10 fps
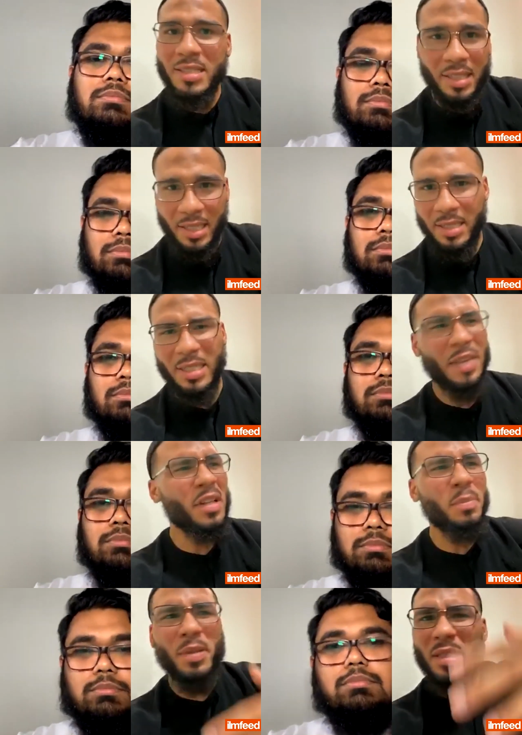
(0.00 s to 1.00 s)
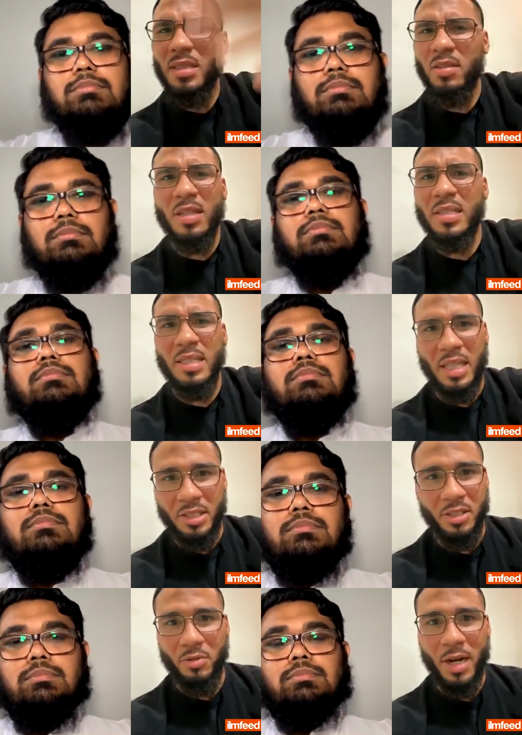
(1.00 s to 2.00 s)
Speaker 1: Kids are kids. Even until they're
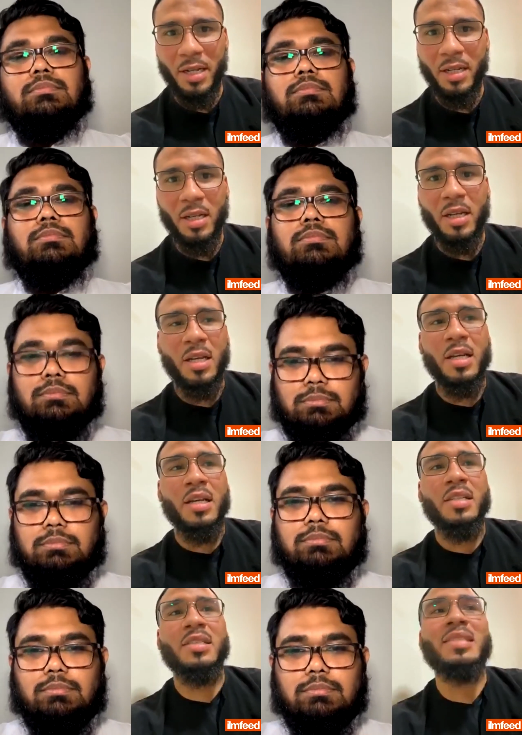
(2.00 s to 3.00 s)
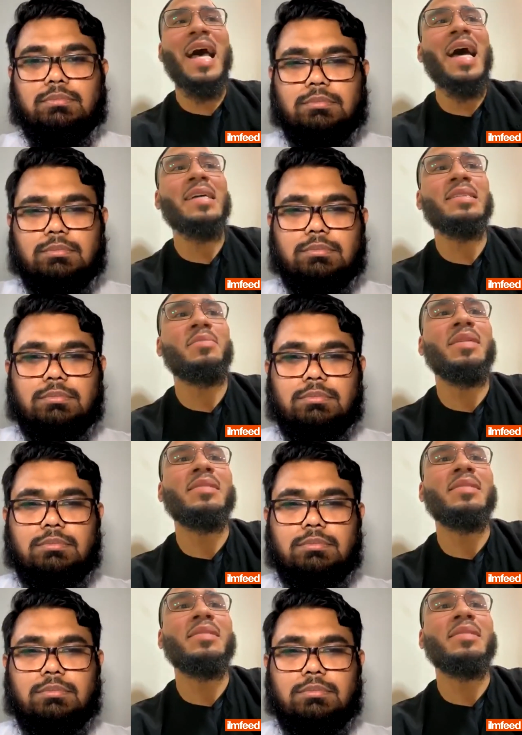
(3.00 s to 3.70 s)
teenagers, right? Just ask